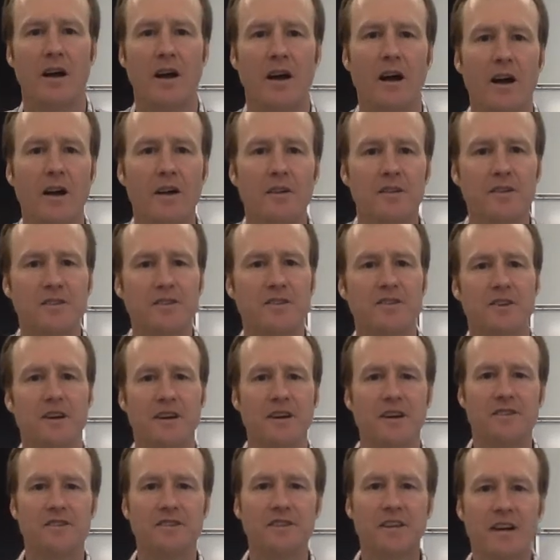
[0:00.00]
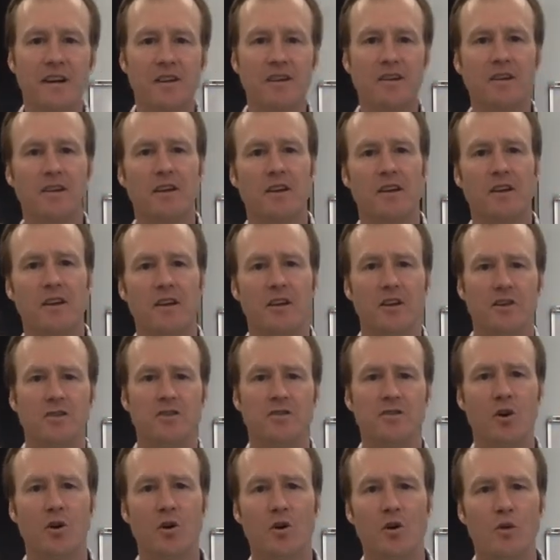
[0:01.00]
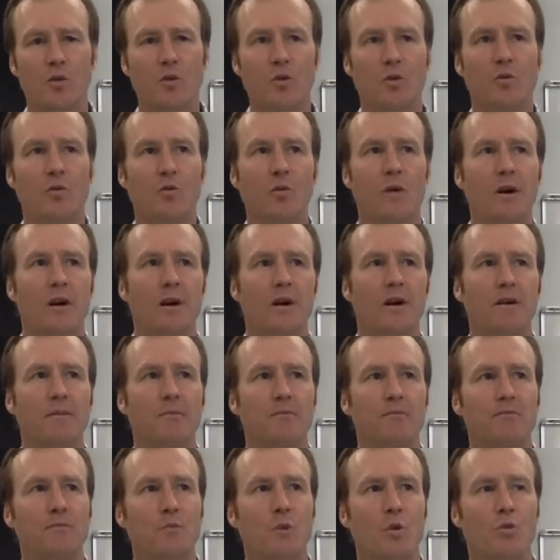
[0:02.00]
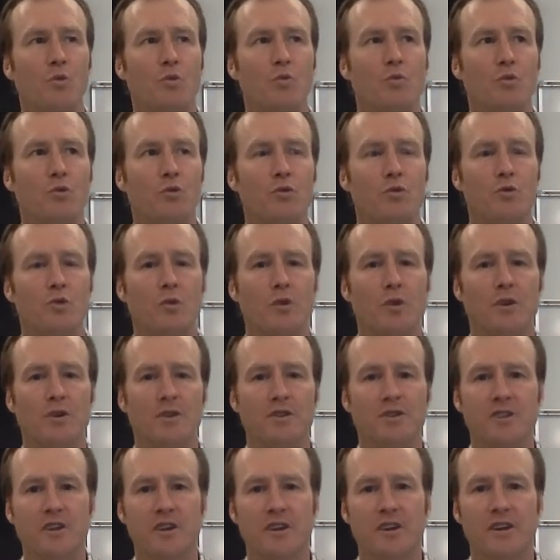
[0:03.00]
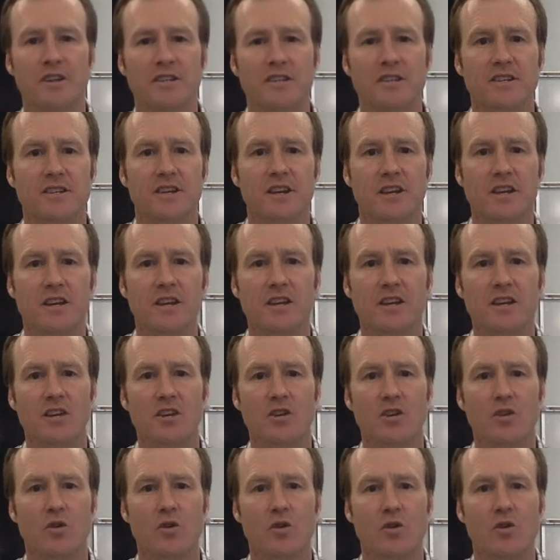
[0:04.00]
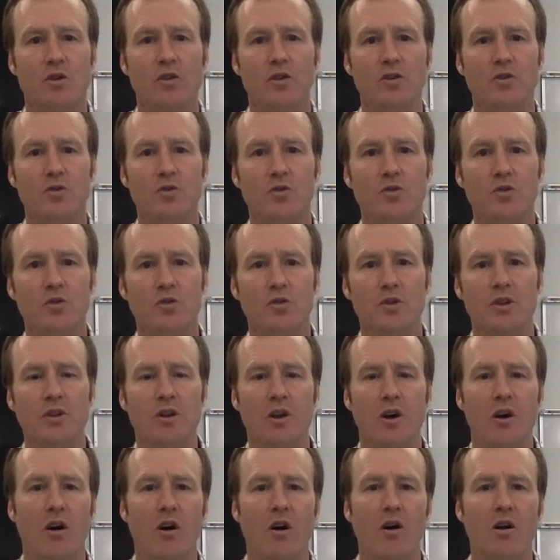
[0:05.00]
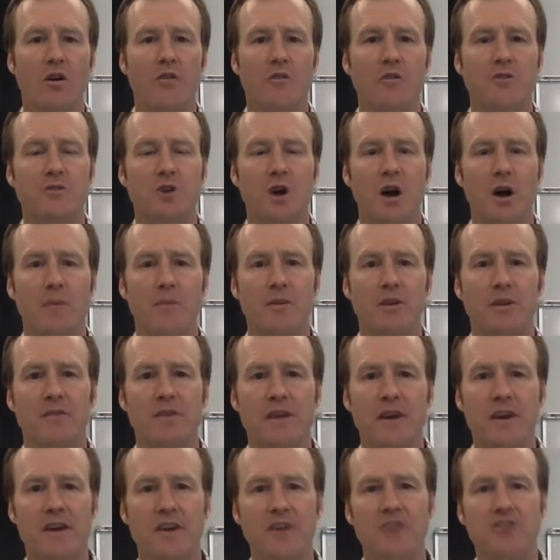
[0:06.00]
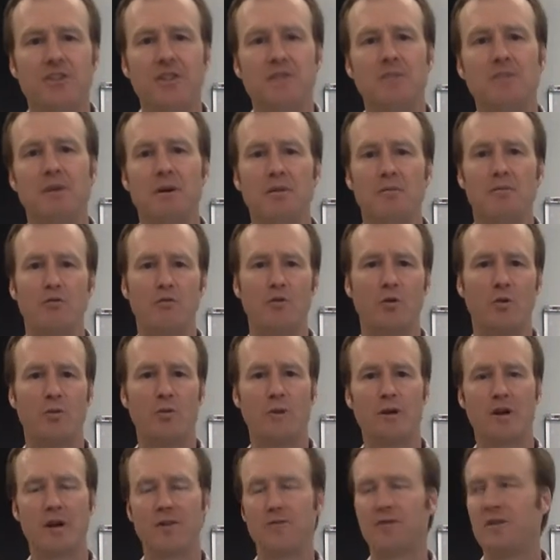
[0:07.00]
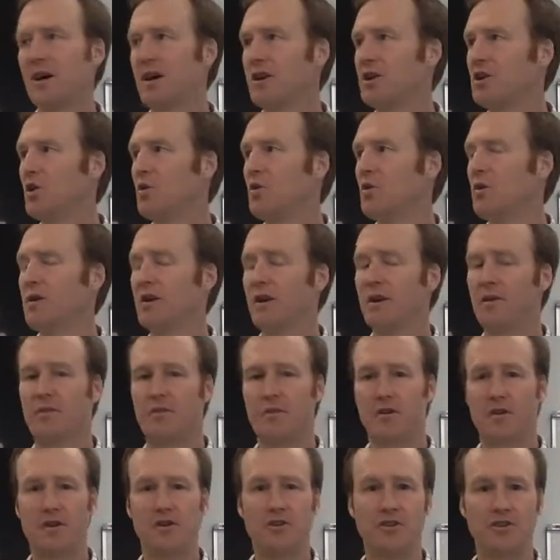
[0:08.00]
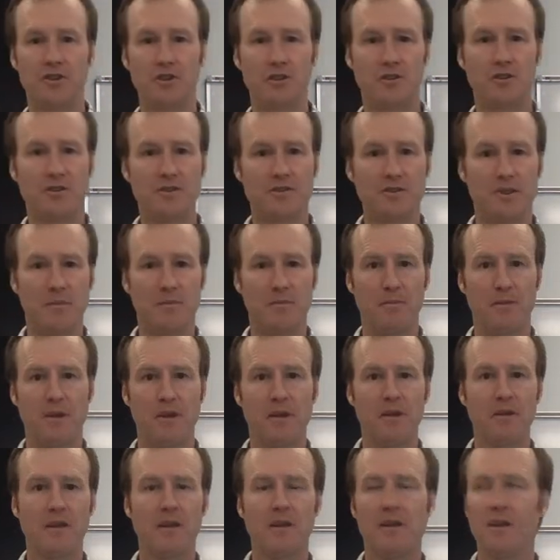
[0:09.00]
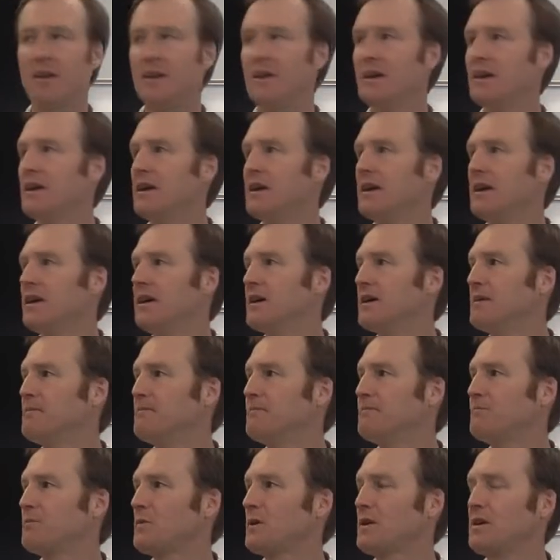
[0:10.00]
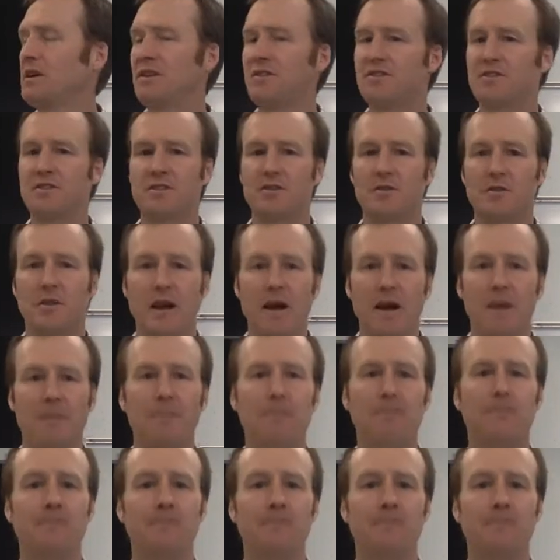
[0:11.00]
Hi there, Science 10. So you are starting today your new unit on the topic of energy, but before we got that going, I thought I'd show you something. It's the new lab.